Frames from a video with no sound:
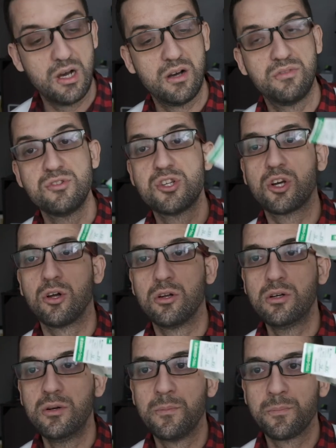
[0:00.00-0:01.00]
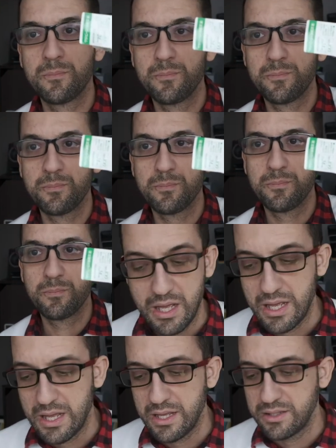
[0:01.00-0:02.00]
Fujicolor,
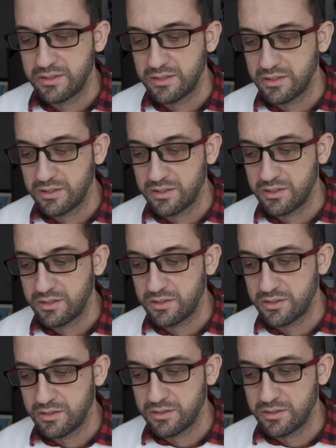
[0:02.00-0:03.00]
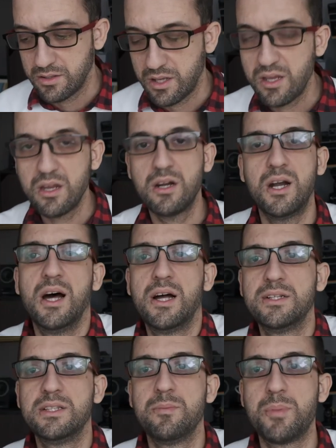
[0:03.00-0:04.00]
and here are
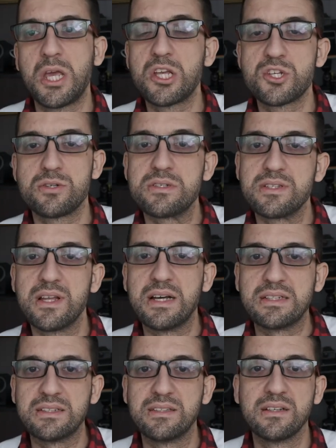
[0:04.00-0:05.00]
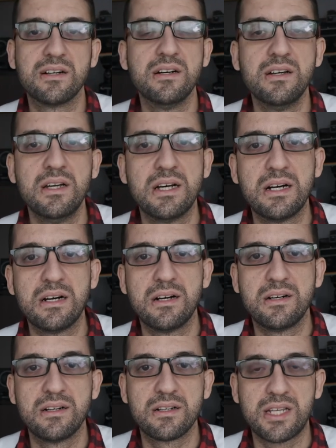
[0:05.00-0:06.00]
the pictures that
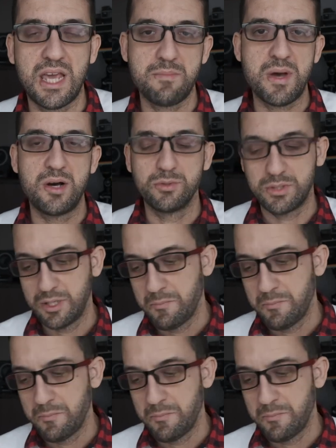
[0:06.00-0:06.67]
came out.